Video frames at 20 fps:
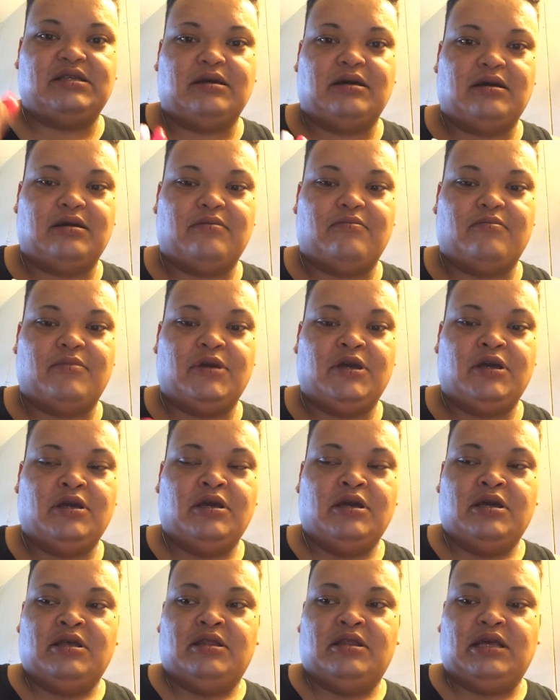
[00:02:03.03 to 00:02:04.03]
um,
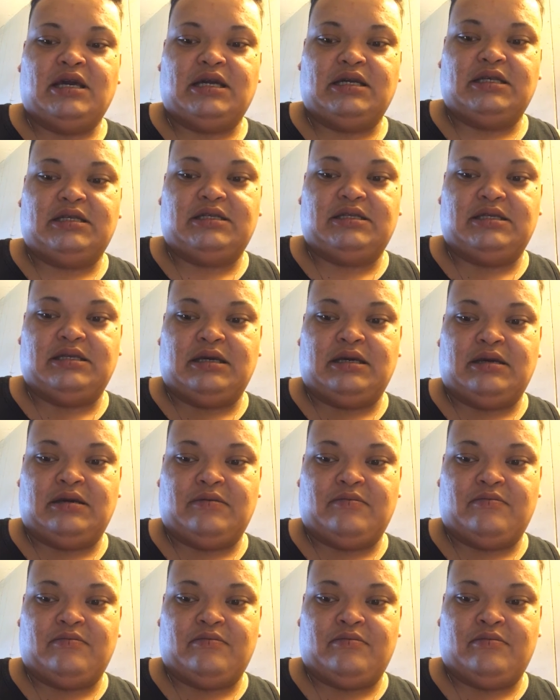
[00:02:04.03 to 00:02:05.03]
that's
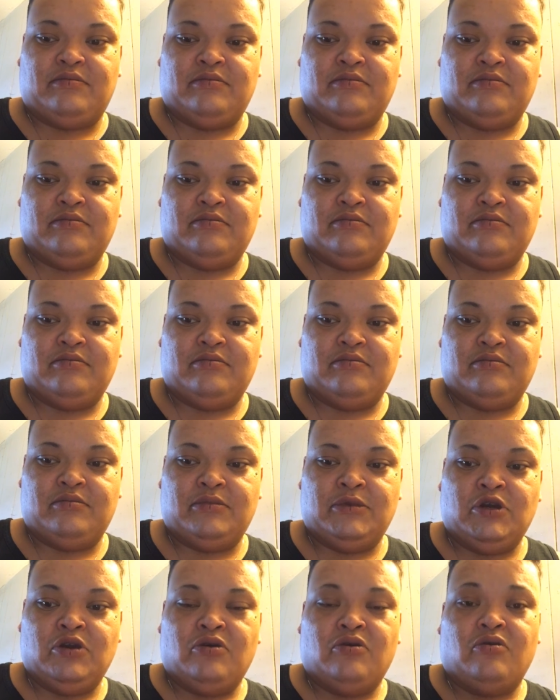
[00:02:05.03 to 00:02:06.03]
um,
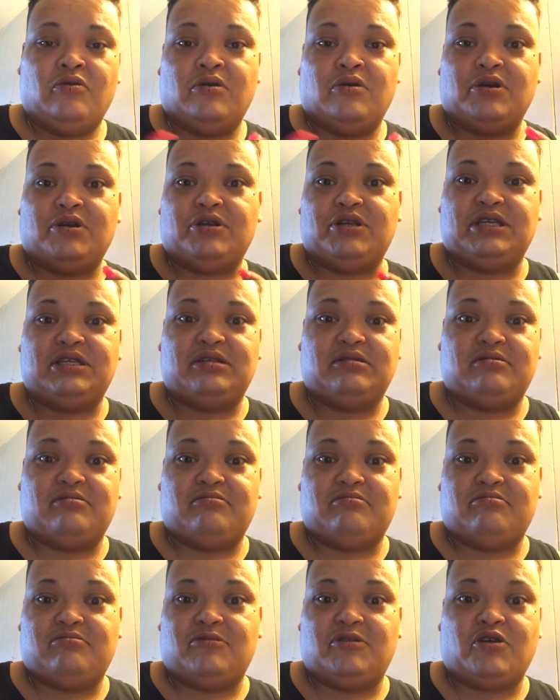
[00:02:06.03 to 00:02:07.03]
or just
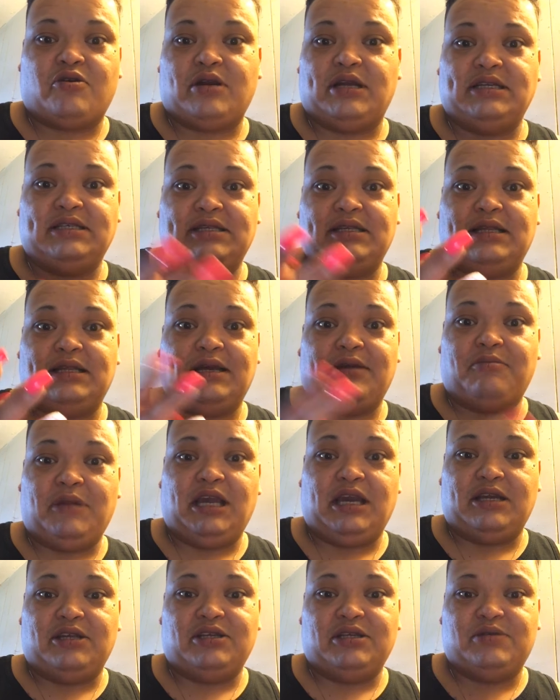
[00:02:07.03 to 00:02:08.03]
crazy like
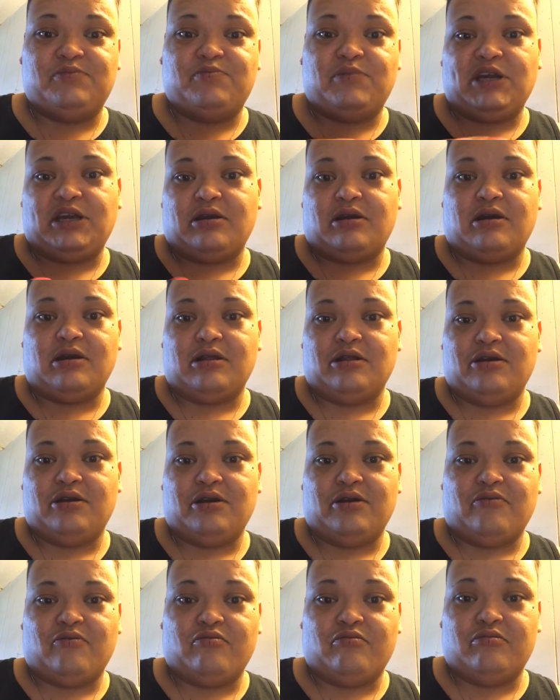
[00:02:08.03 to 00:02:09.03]
me I just pick a color
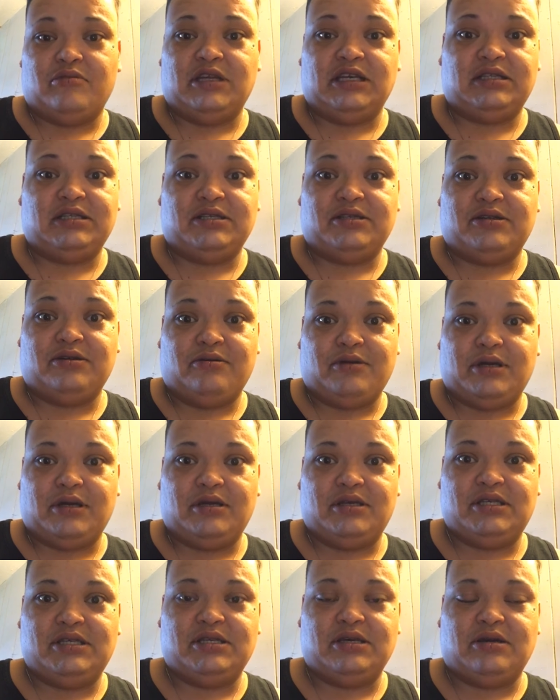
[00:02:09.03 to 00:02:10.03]
and let's do it
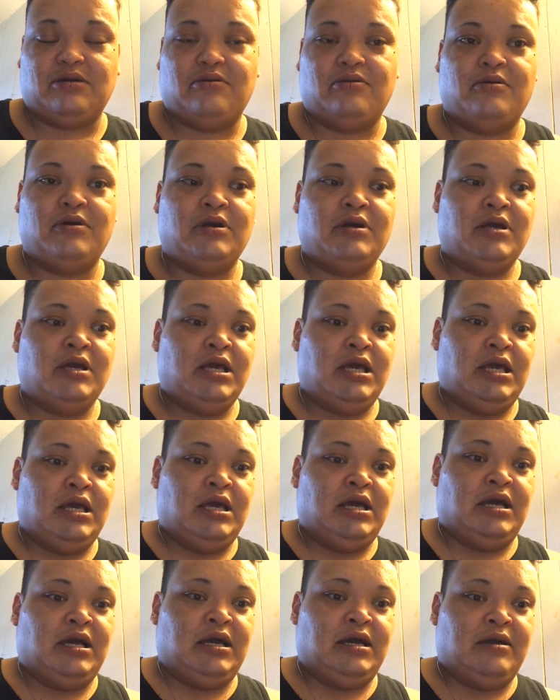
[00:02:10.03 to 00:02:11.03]
so
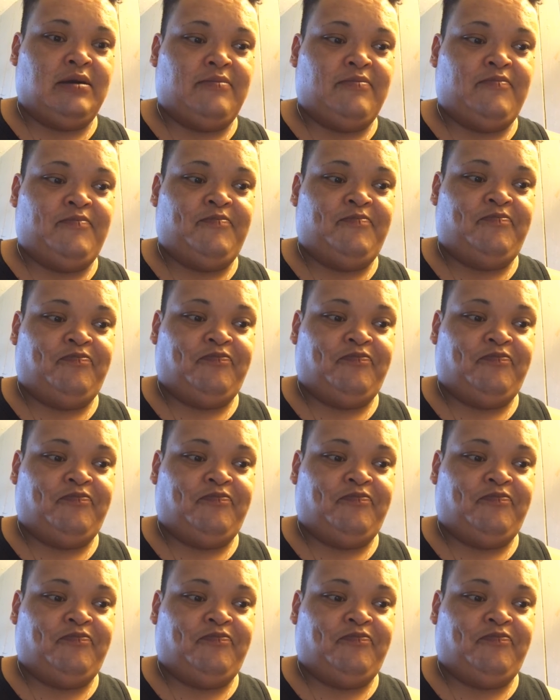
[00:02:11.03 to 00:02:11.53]
um,